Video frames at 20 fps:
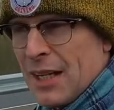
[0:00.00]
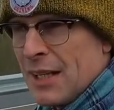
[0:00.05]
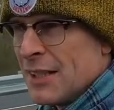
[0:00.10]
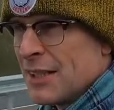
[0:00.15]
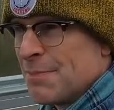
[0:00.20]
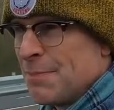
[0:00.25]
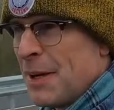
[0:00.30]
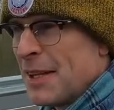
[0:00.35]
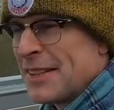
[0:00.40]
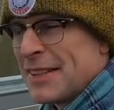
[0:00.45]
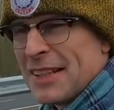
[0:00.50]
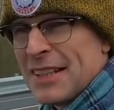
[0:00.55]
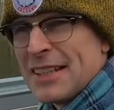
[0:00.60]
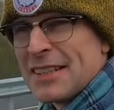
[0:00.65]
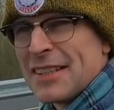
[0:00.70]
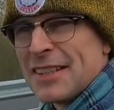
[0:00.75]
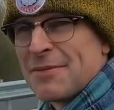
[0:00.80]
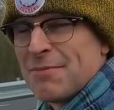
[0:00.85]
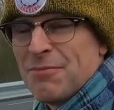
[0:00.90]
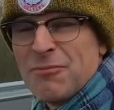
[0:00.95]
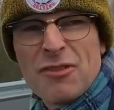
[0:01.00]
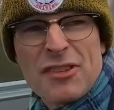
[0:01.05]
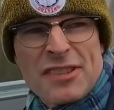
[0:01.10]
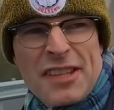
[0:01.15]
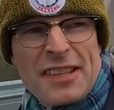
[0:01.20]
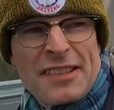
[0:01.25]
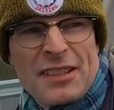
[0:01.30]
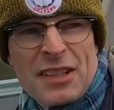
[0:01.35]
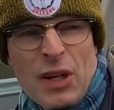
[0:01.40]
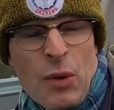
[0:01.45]
is basically just
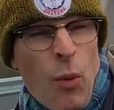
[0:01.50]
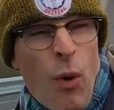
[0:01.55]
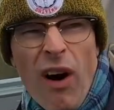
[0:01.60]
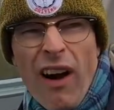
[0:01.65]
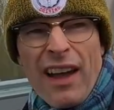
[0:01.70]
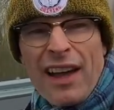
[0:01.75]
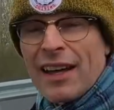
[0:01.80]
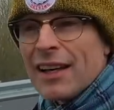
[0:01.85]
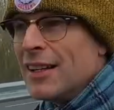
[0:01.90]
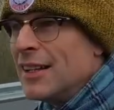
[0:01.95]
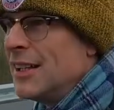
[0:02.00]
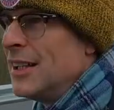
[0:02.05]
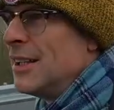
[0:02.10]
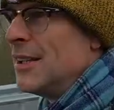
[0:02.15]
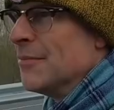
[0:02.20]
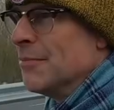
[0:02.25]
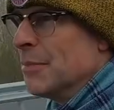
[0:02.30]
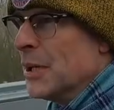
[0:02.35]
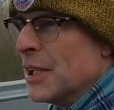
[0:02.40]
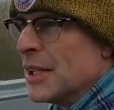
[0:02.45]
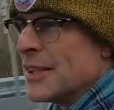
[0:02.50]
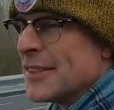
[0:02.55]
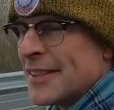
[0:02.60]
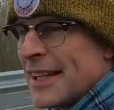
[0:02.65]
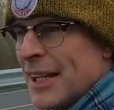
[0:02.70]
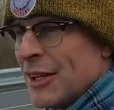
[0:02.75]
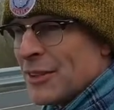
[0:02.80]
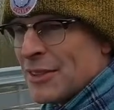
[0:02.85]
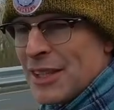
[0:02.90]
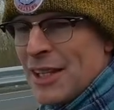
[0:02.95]
resisting wire burns
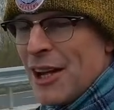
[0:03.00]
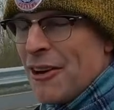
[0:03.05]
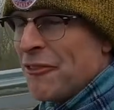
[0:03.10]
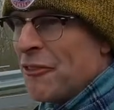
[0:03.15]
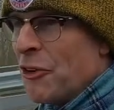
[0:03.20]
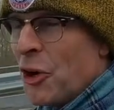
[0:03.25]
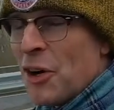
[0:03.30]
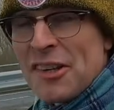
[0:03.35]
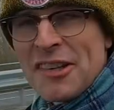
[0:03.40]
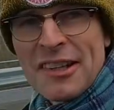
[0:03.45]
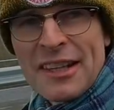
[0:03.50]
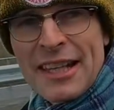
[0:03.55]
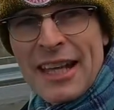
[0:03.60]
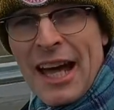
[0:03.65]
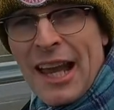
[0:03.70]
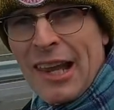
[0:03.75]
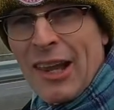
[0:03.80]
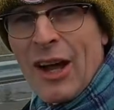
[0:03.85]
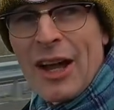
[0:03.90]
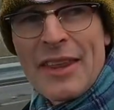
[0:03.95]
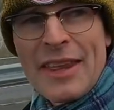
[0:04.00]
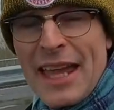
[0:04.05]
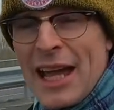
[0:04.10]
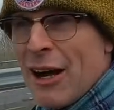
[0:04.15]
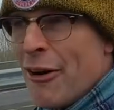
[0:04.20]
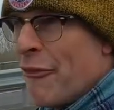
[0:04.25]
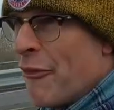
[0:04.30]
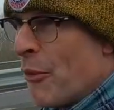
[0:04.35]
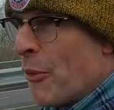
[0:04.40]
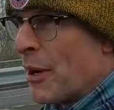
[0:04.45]
out. Fortunately, unlike the
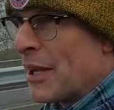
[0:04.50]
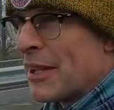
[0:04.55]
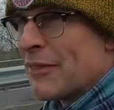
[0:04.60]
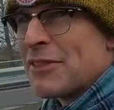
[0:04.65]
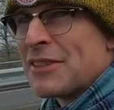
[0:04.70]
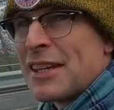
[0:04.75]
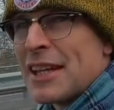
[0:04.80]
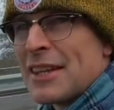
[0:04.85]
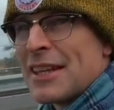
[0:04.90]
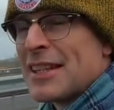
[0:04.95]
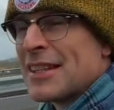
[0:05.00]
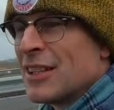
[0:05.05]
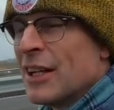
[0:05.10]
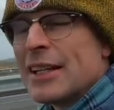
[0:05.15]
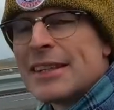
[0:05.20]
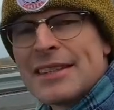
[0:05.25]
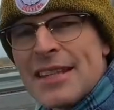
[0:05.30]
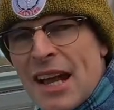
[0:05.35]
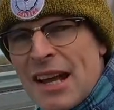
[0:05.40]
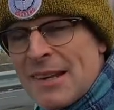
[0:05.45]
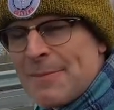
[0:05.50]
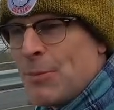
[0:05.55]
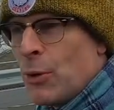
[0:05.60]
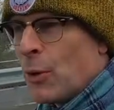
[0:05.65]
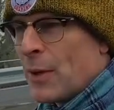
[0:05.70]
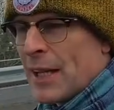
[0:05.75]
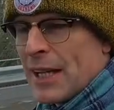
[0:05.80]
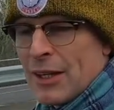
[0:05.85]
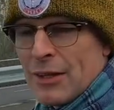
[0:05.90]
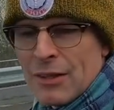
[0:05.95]
Alpha where you have to take the entire
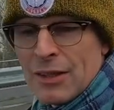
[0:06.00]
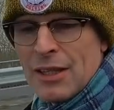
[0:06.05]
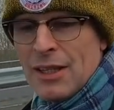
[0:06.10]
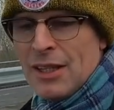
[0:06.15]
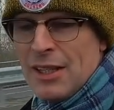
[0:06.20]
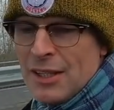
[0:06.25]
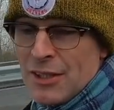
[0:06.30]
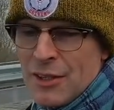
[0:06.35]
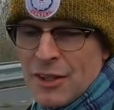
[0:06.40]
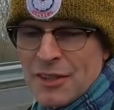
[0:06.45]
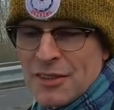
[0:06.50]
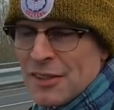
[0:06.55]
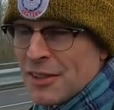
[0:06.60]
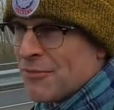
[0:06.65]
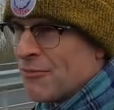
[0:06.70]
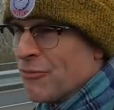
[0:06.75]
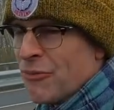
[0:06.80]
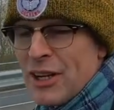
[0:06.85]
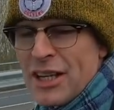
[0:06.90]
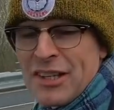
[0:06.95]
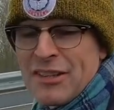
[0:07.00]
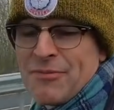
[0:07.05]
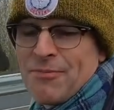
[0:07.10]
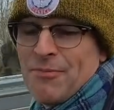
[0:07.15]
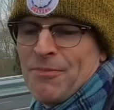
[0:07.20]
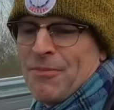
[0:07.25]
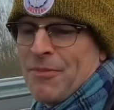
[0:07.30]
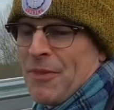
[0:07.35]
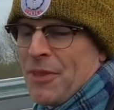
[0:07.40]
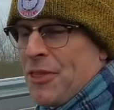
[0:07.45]
dashboard out, you can just reach
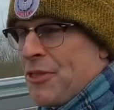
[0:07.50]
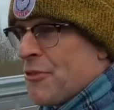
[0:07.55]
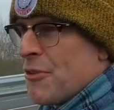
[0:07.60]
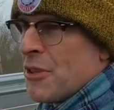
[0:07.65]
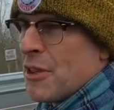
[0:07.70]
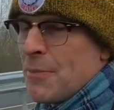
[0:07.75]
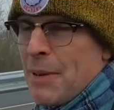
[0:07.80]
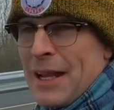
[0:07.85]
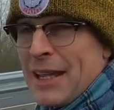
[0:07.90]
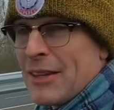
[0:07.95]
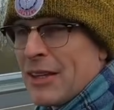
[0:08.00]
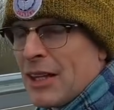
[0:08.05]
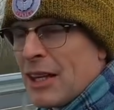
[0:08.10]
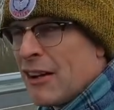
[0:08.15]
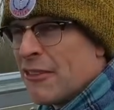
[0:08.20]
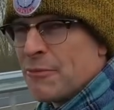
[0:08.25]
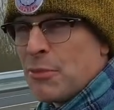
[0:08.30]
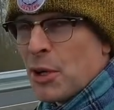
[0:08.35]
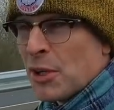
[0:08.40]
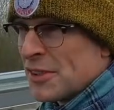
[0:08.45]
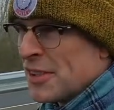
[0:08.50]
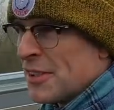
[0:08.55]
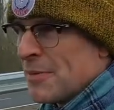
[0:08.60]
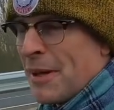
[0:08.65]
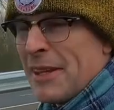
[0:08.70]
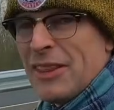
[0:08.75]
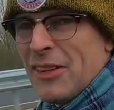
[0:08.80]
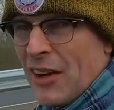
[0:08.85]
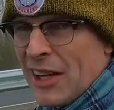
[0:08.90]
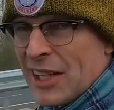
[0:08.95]
through the back of the glove box. It's
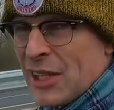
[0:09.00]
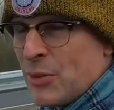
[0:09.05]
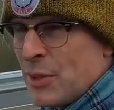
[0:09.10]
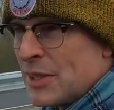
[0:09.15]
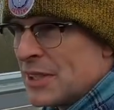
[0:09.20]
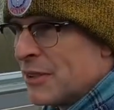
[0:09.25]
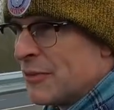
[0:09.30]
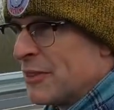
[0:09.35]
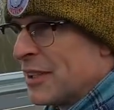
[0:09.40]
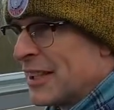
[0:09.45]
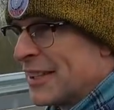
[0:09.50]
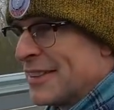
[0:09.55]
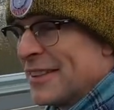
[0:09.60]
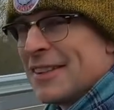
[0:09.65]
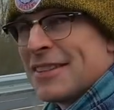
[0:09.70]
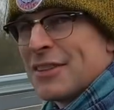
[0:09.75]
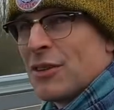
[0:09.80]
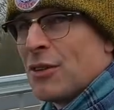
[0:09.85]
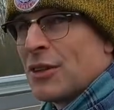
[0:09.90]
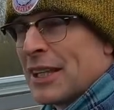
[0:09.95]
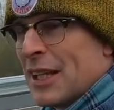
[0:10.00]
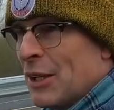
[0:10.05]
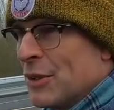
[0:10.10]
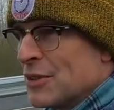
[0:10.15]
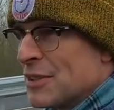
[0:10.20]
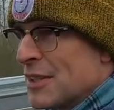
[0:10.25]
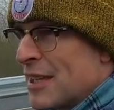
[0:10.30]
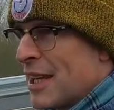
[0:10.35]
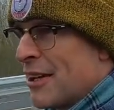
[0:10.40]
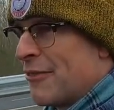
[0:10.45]
about £9 to fix it, so I'll get
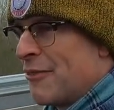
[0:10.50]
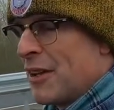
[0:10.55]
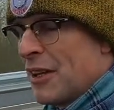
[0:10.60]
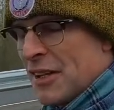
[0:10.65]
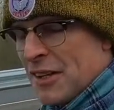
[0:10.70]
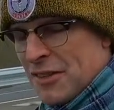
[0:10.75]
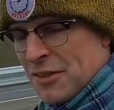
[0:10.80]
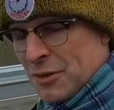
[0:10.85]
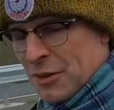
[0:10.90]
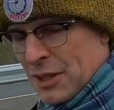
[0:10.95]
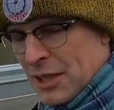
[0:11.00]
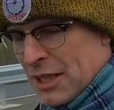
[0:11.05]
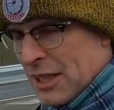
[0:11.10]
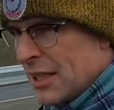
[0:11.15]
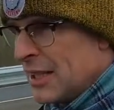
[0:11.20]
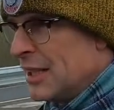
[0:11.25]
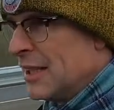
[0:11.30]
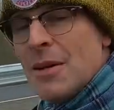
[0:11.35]
onto that fairly shortly.